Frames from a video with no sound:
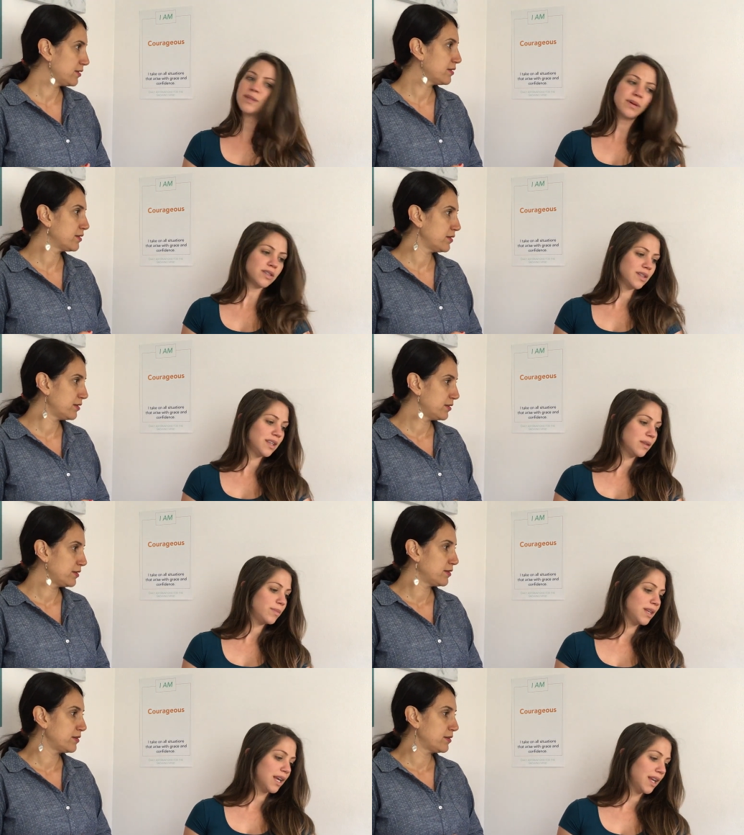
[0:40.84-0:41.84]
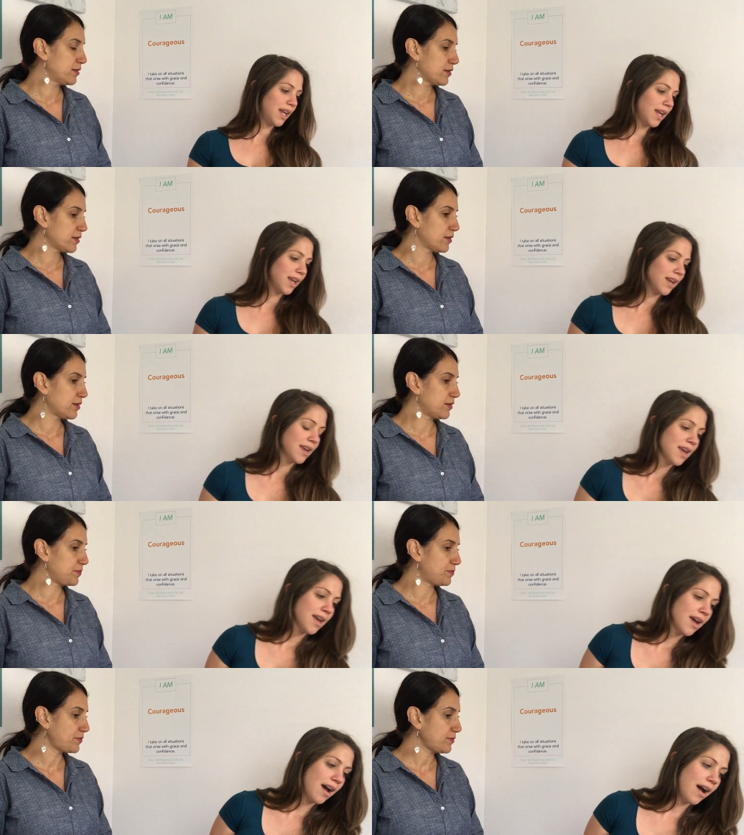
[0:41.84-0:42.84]
Speaker 1: especially in the beginning,
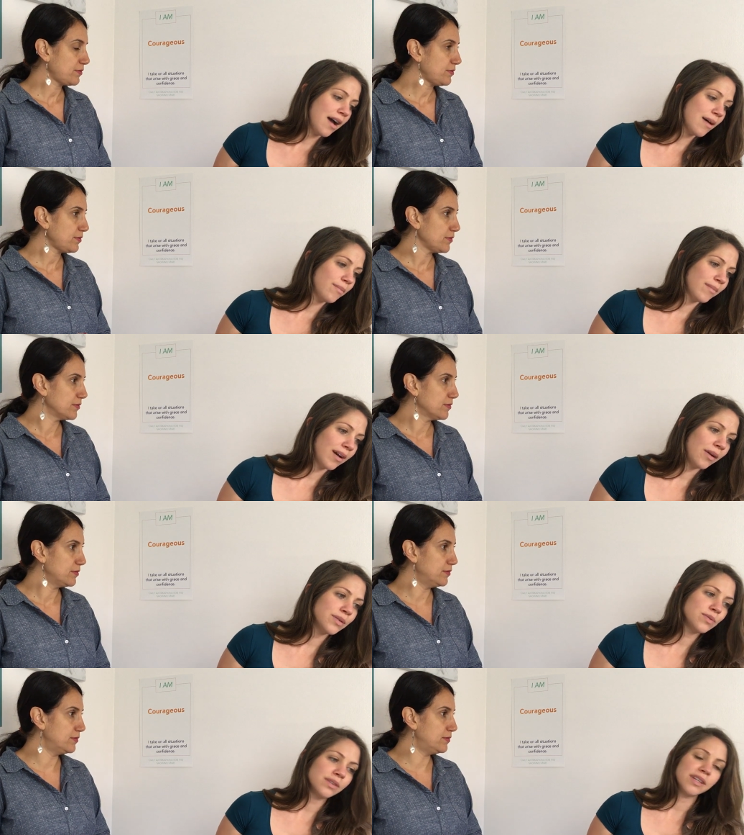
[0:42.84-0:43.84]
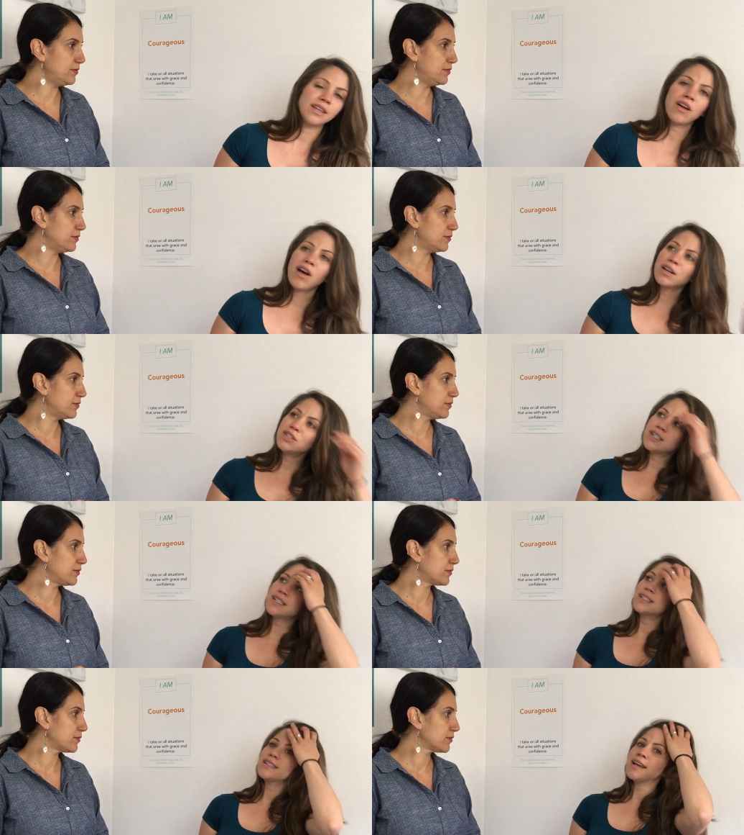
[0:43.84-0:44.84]
um, I was really
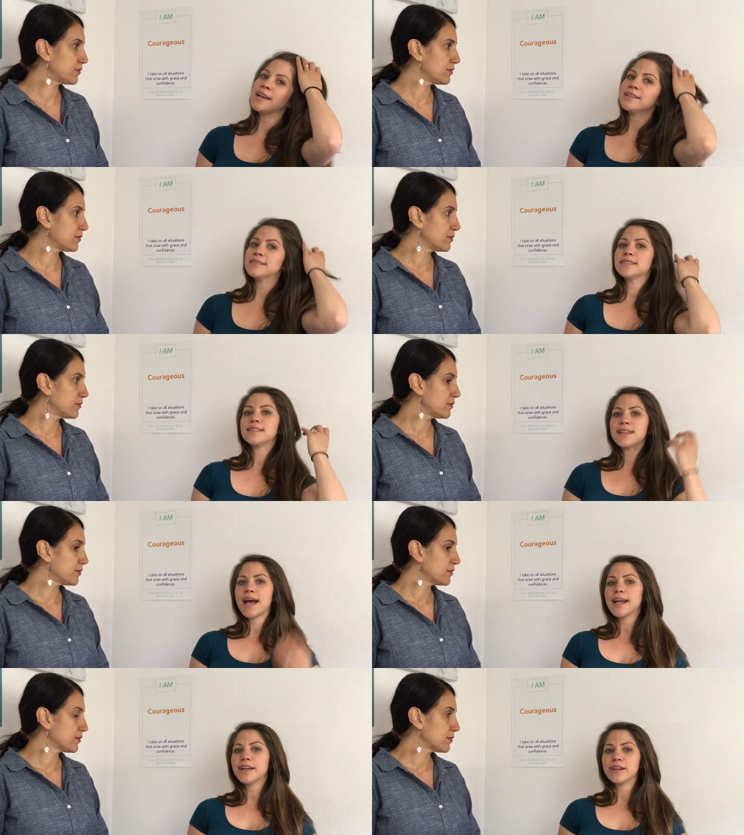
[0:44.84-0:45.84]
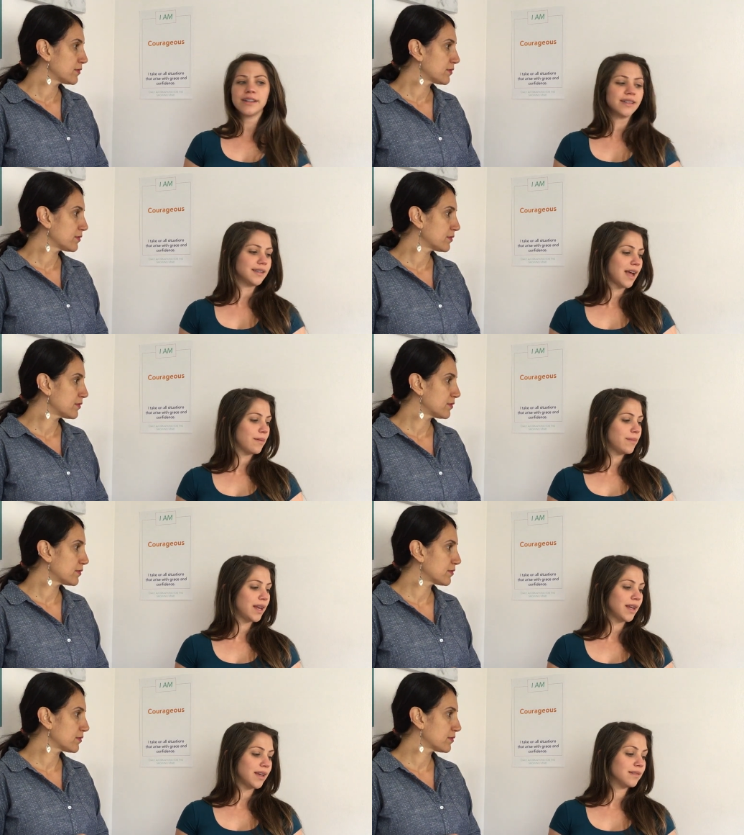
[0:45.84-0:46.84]
nauseous and tired, and that made
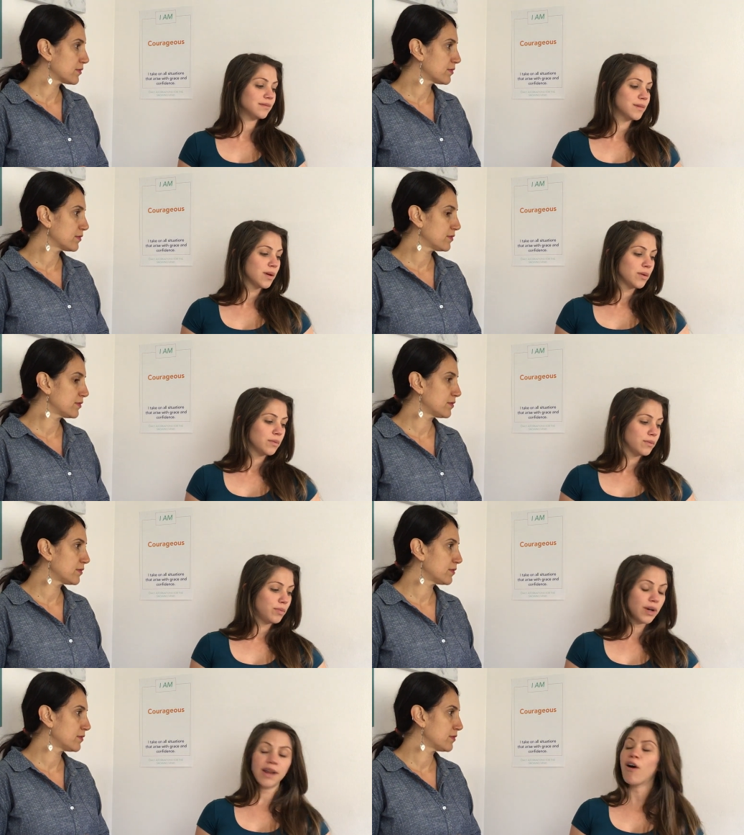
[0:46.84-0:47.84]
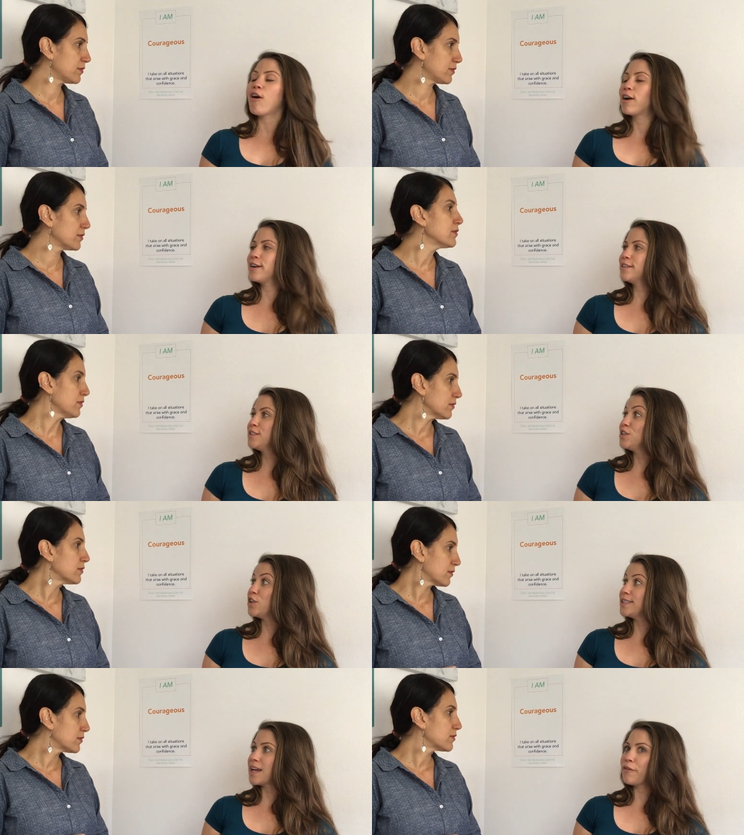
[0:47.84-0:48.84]
it pretty hard to
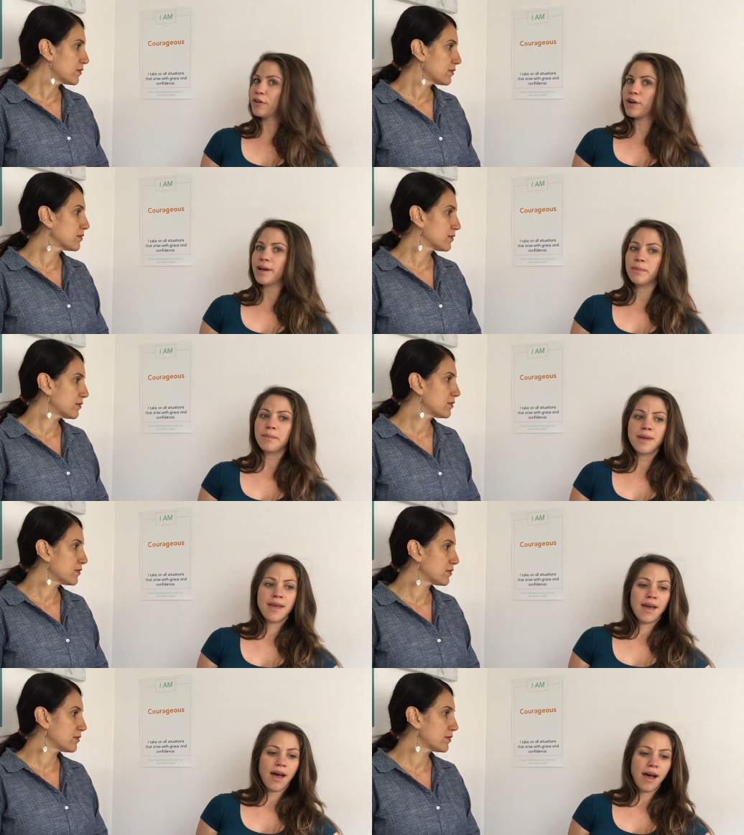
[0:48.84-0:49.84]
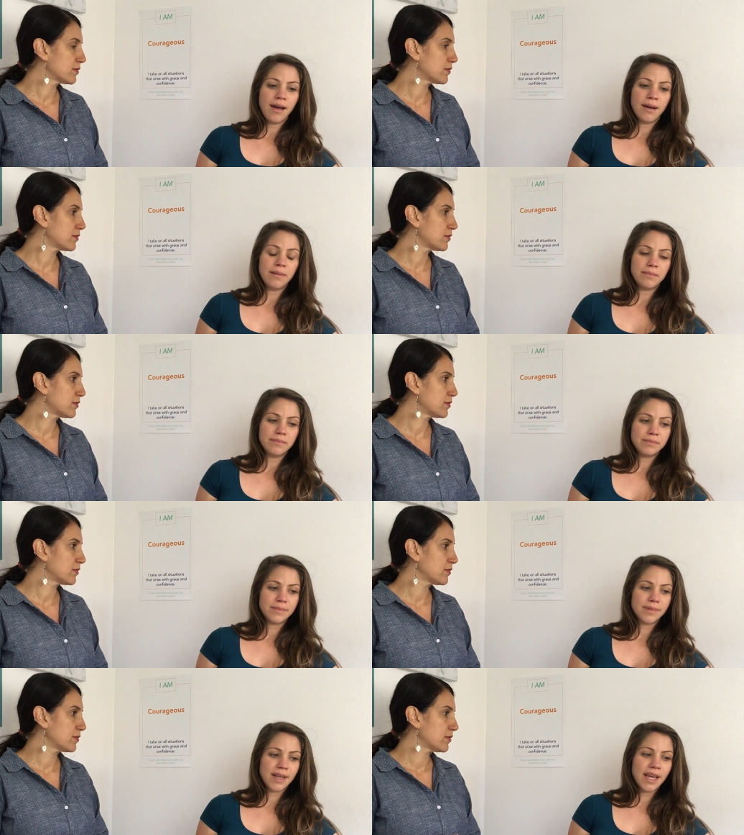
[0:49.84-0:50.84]
chase after him. Um,
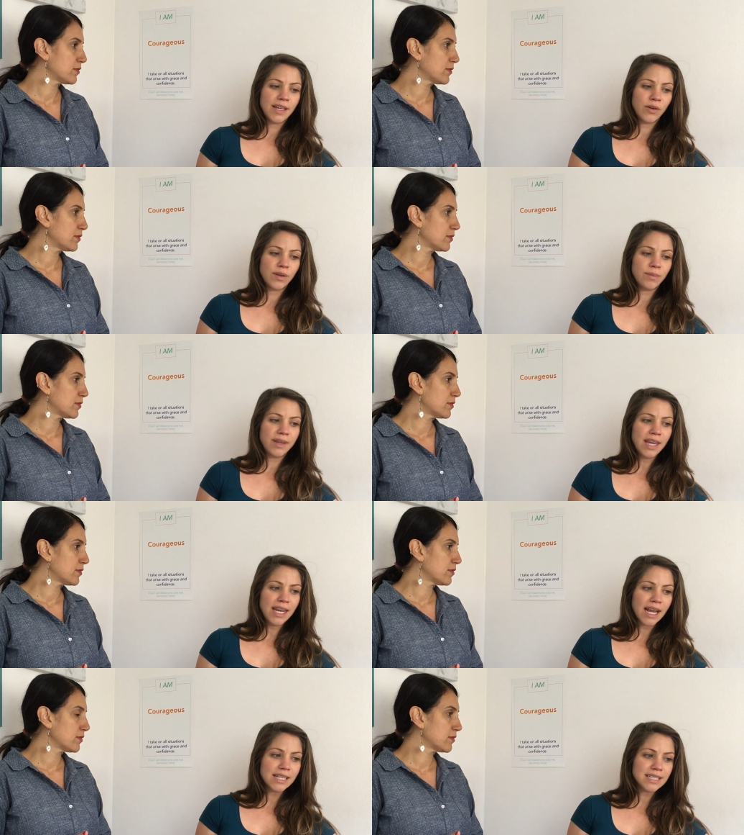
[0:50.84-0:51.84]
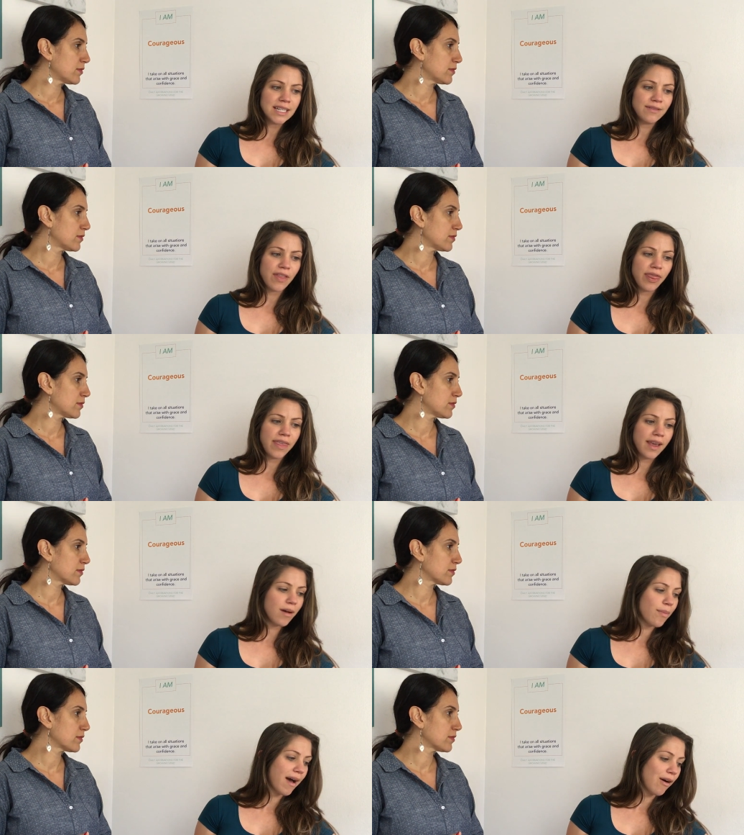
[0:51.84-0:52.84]
and in the beginning, I didn't even think
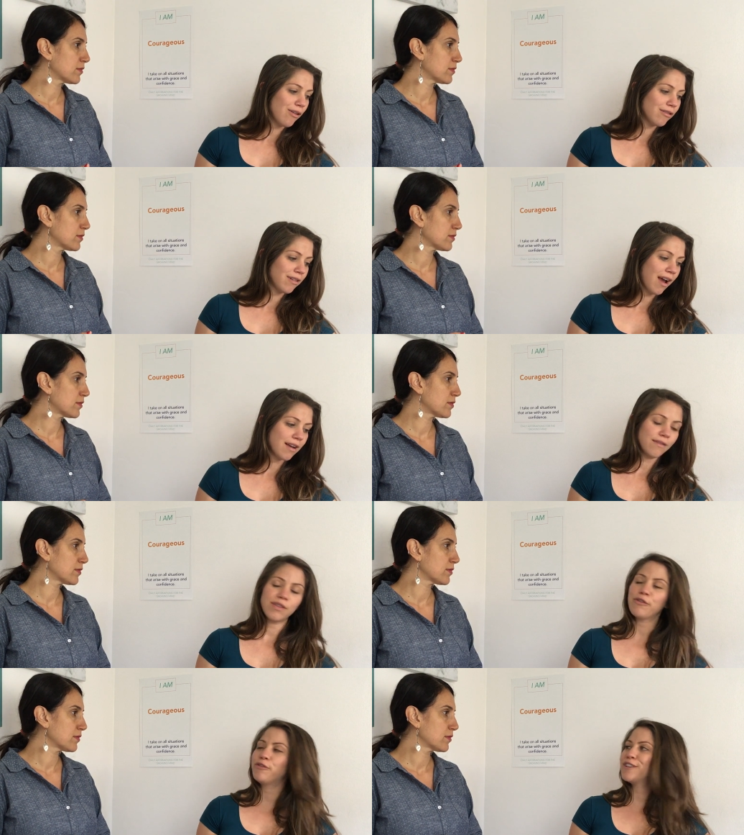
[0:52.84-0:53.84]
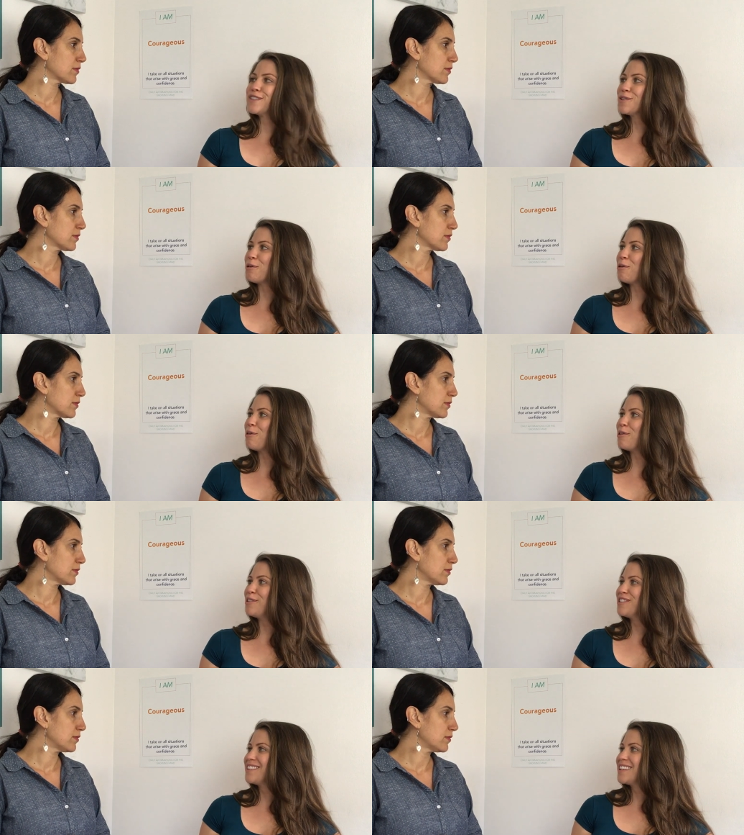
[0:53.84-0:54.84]
about kind of the
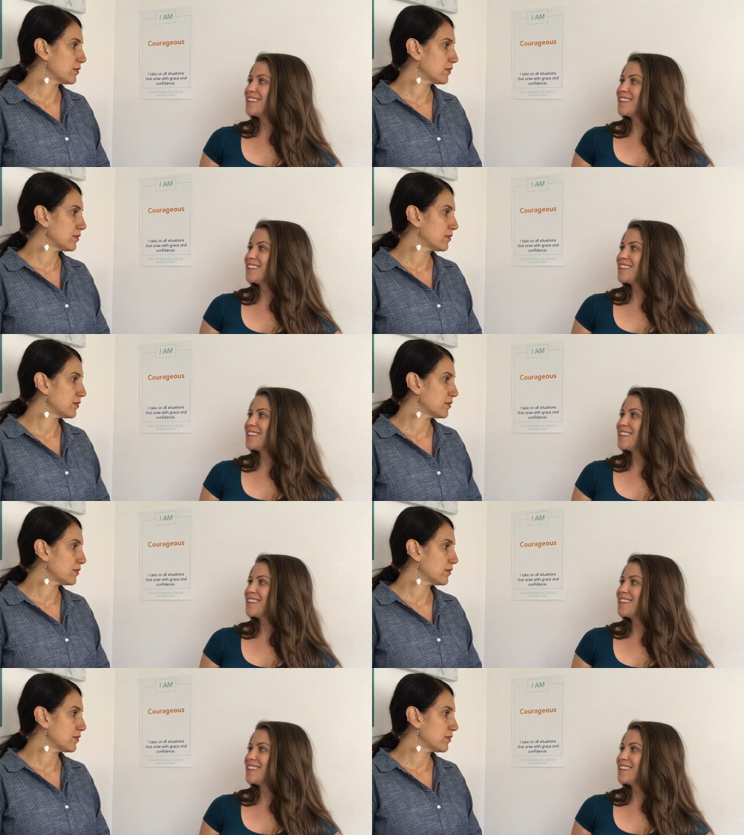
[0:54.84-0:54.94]
physical